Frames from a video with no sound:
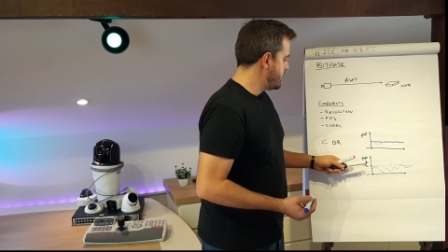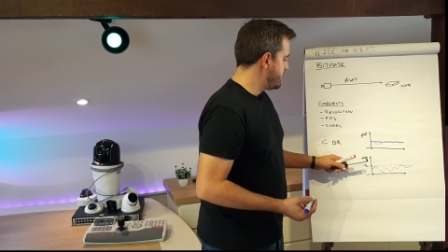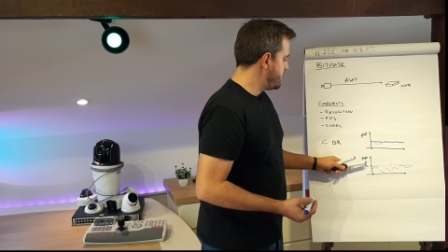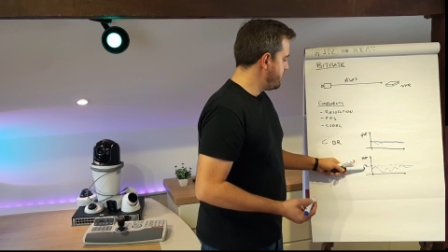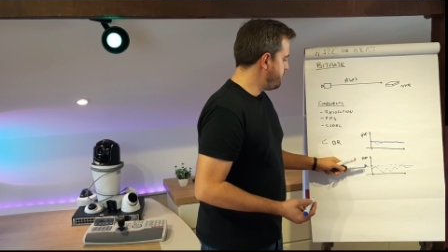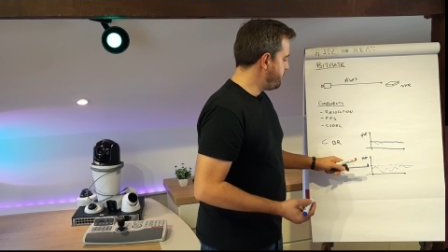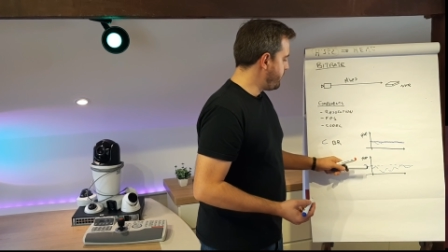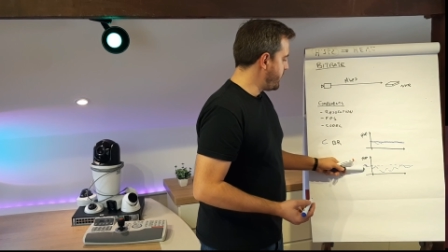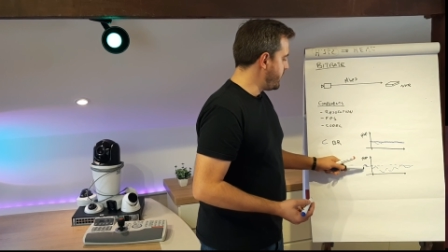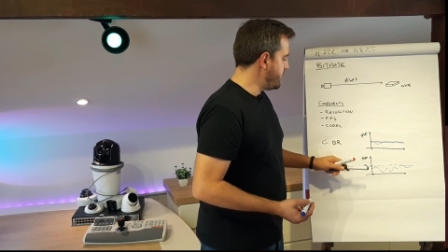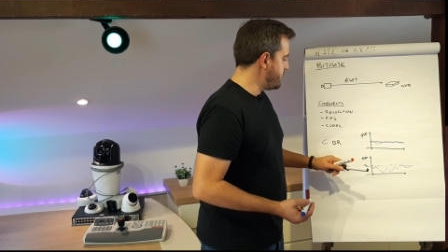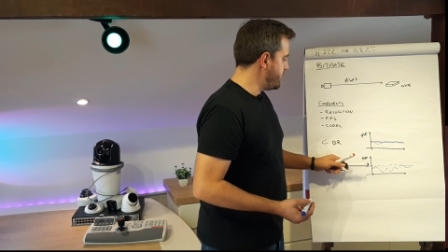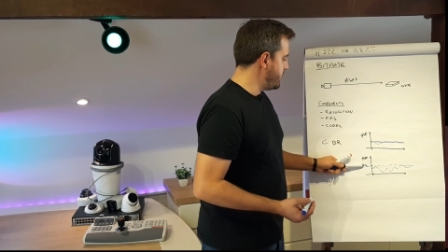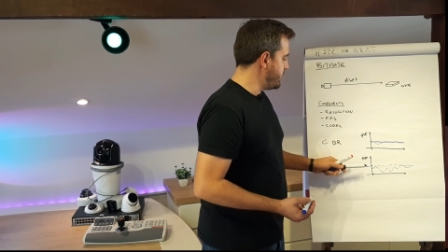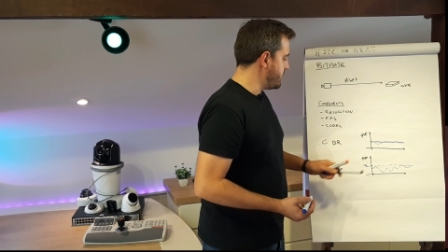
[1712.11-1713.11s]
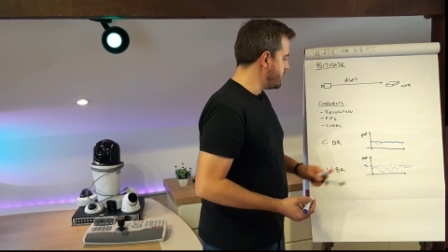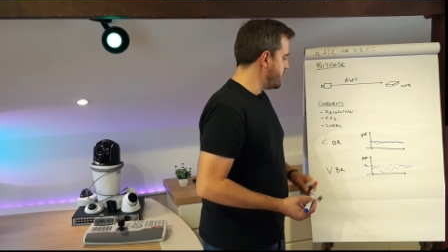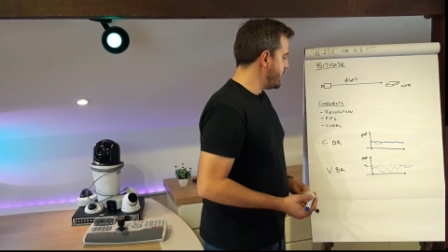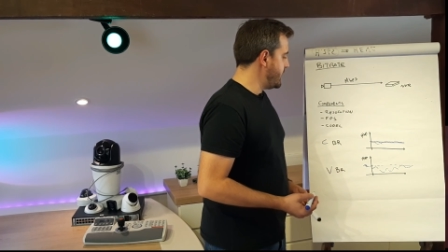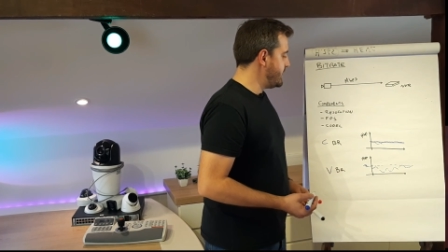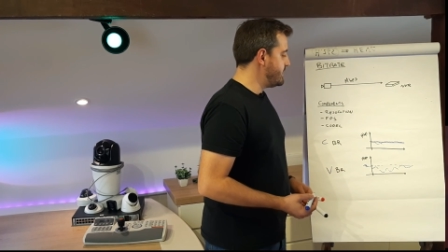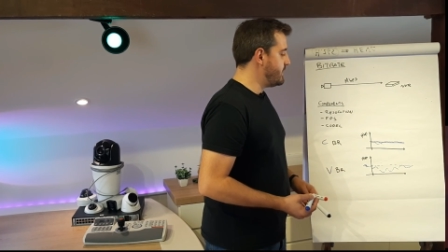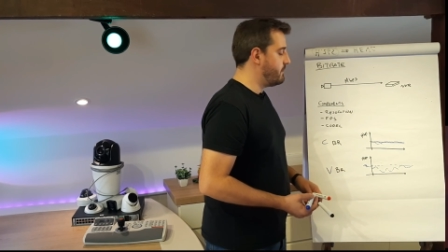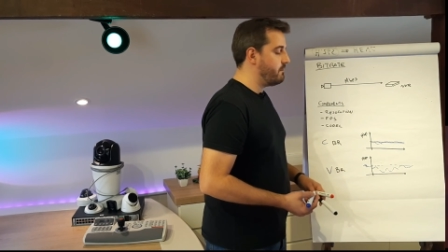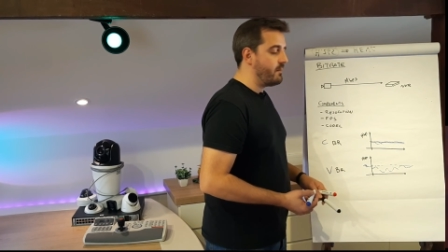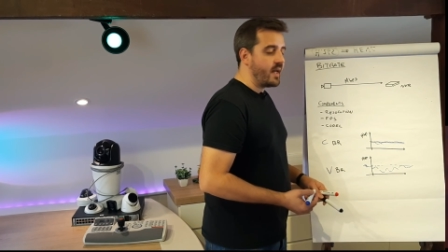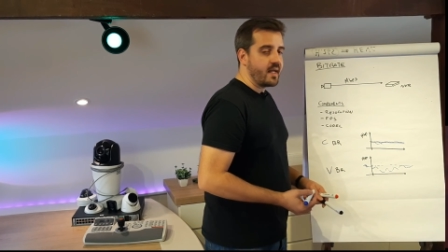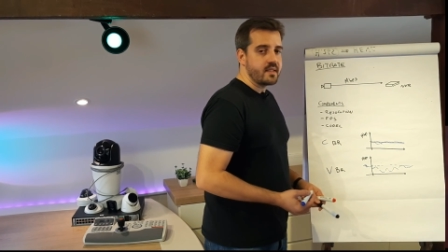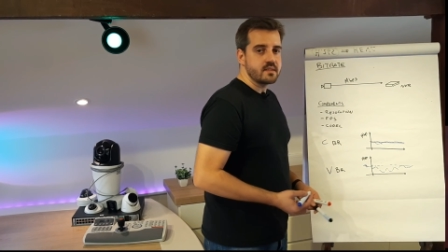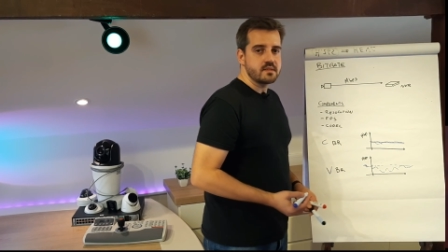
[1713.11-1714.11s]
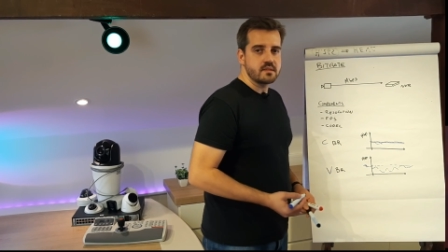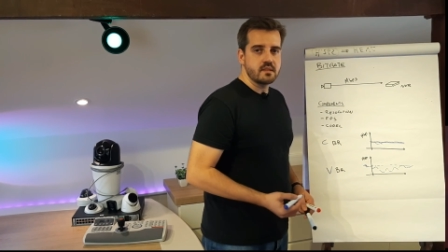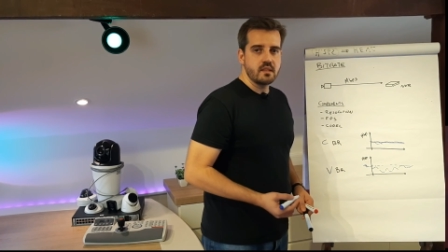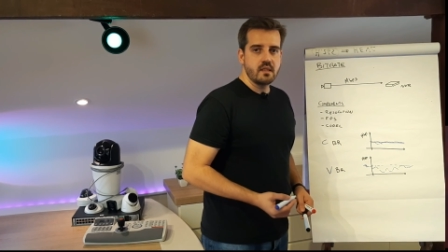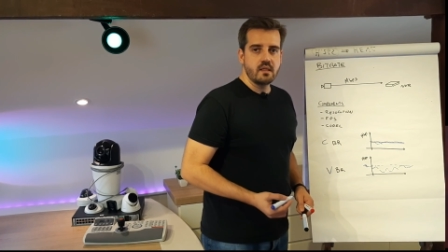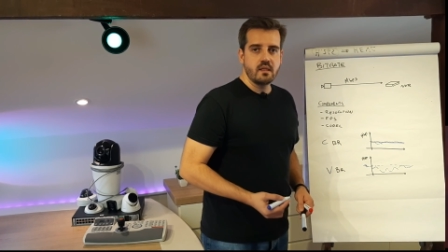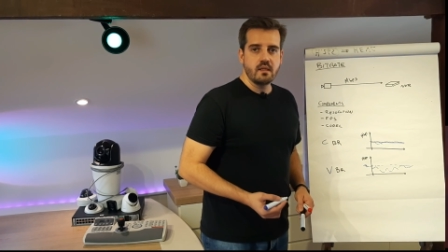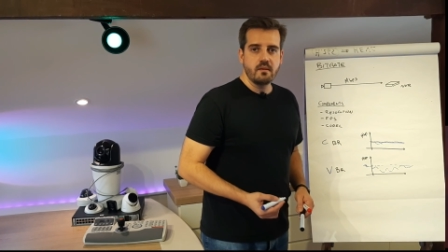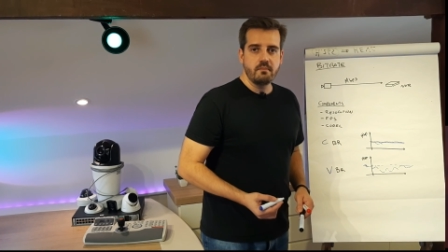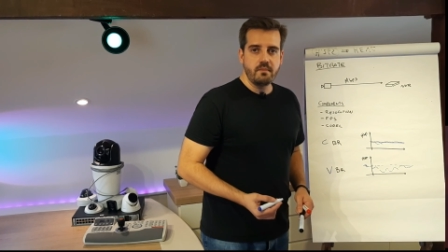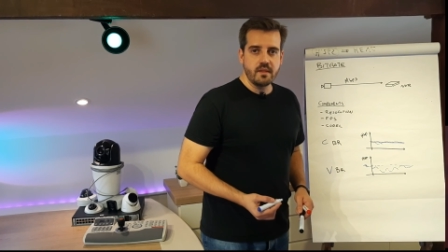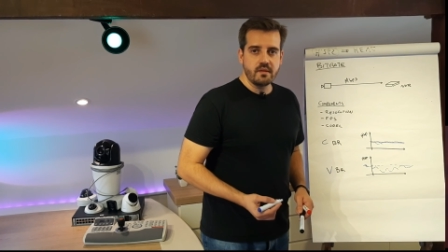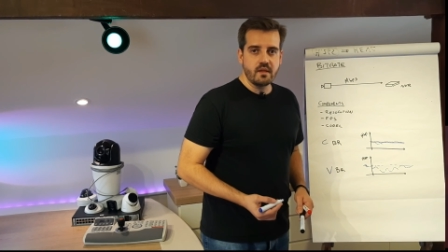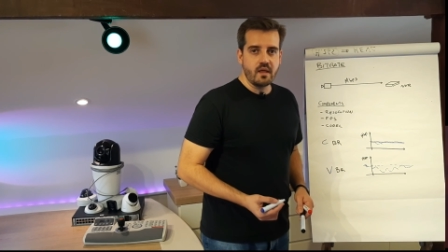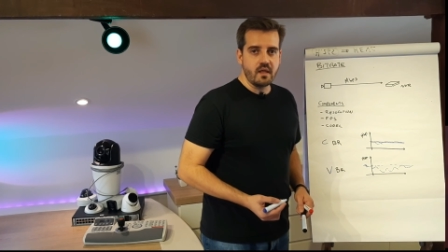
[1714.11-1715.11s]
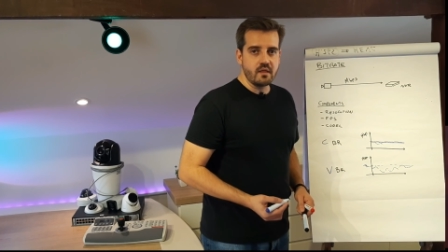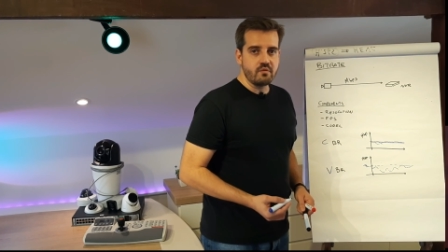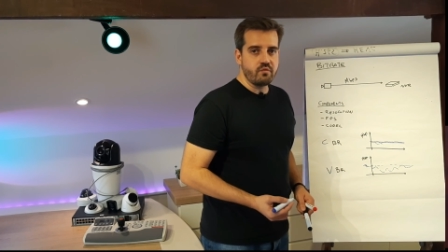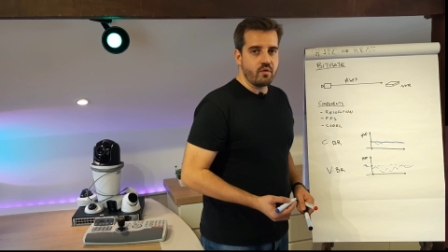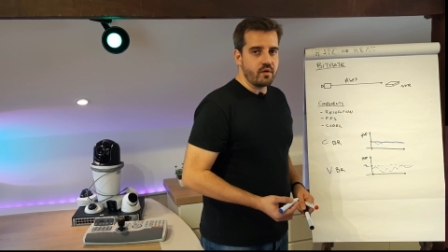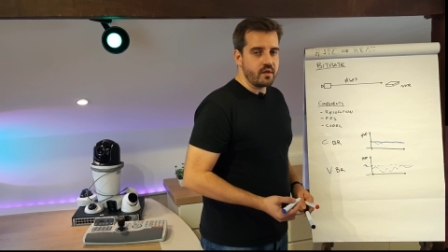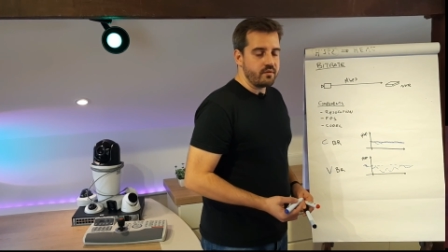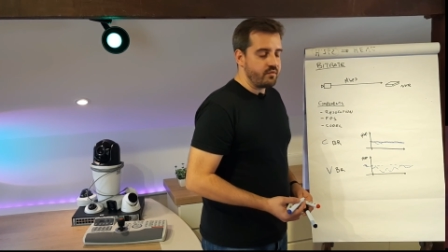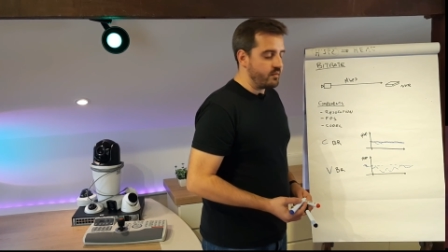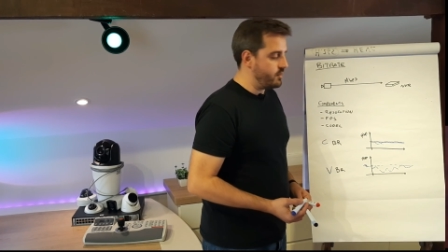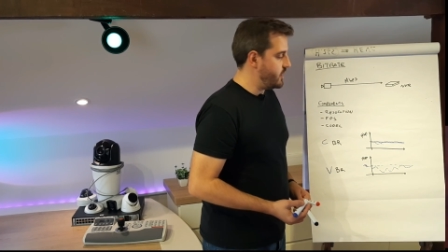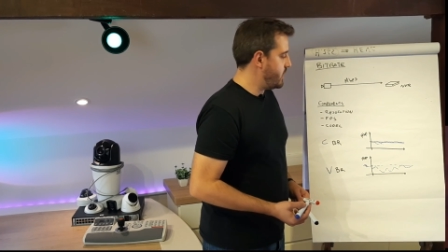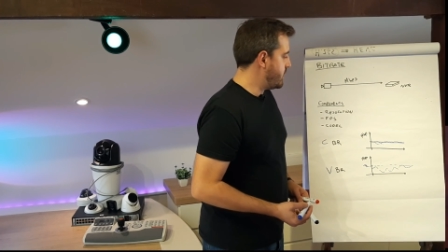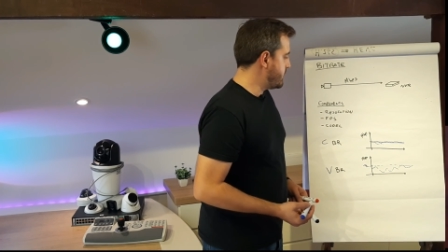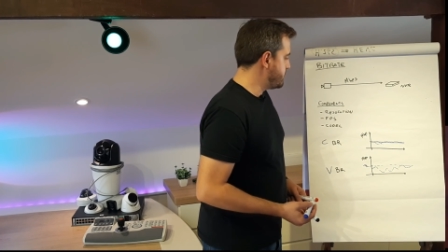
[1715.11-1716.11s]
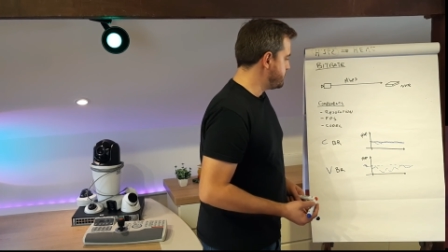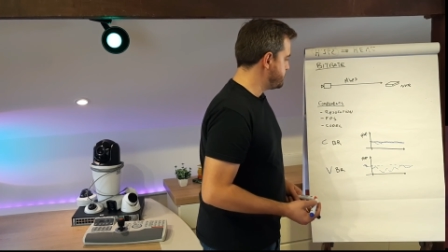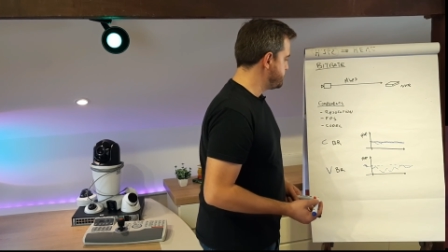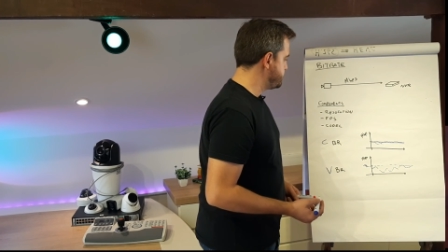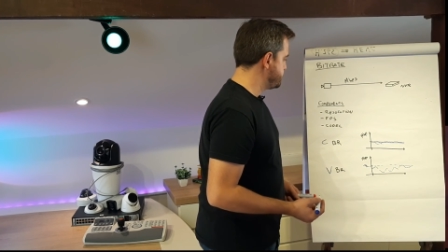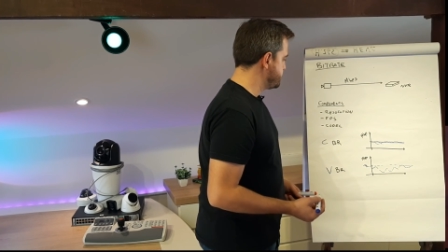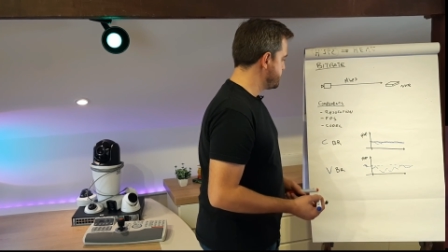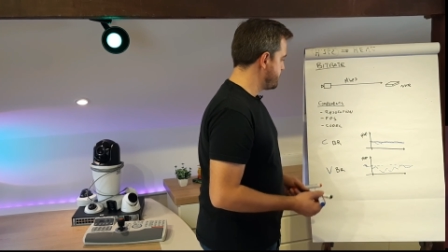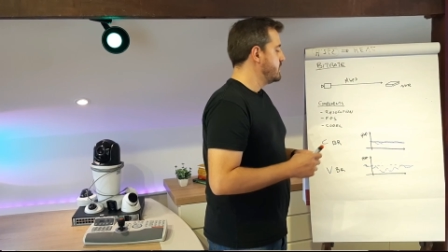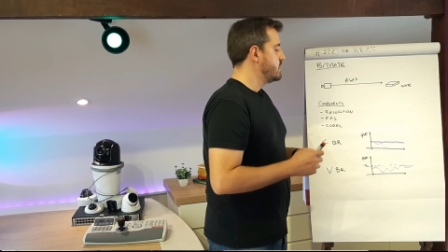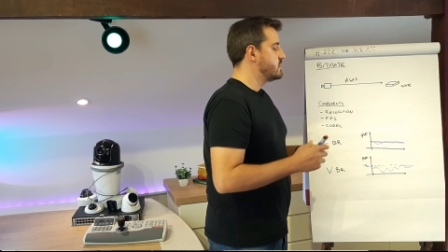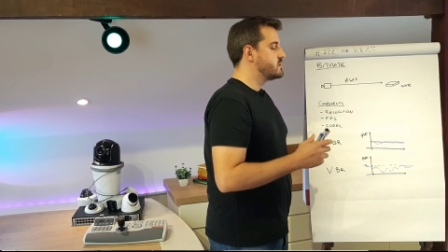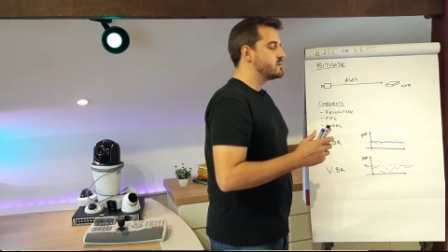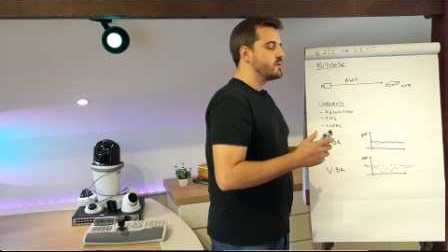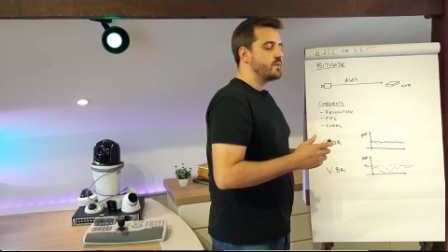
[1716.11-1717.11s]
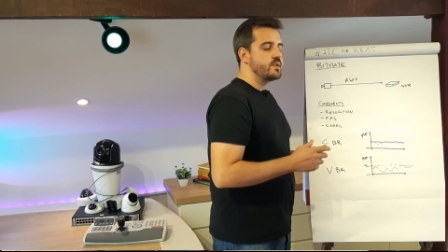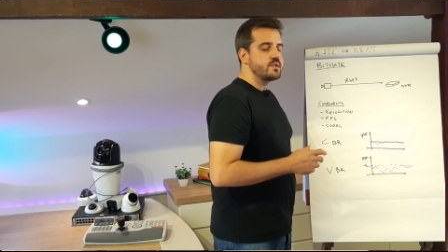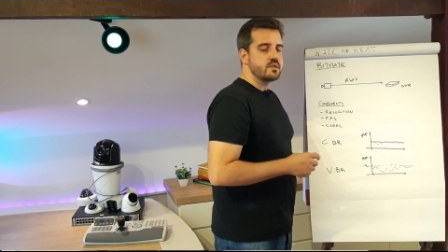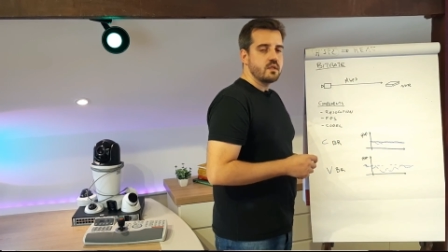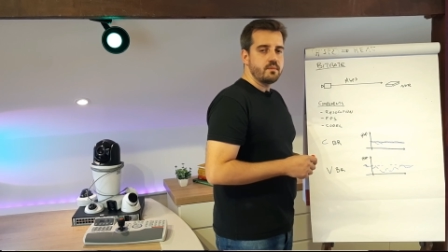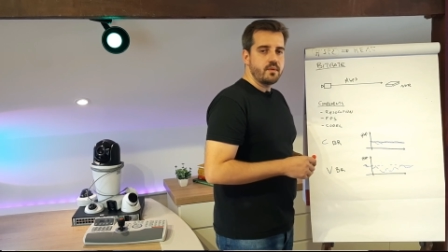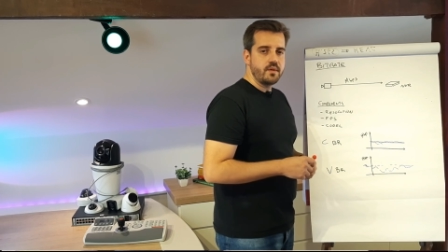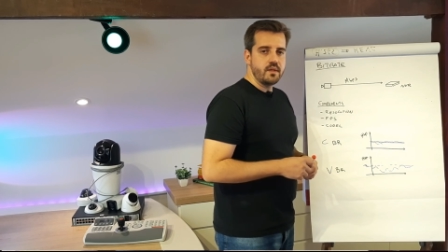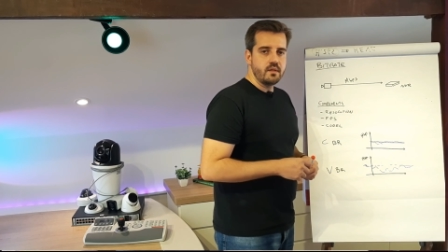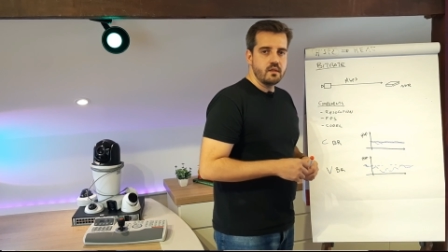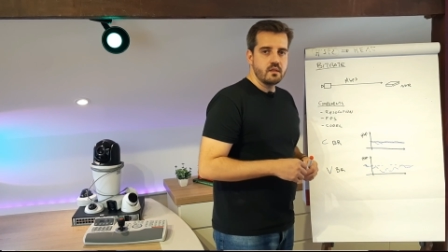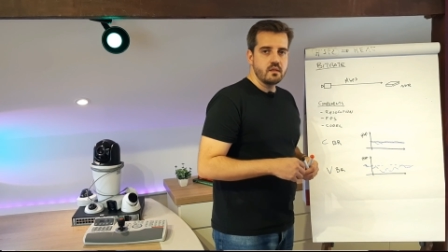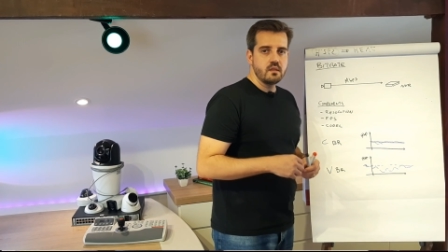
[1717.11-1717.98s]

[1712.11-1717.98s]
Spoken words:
defined here in the max bitrate for the VBR. So in summary,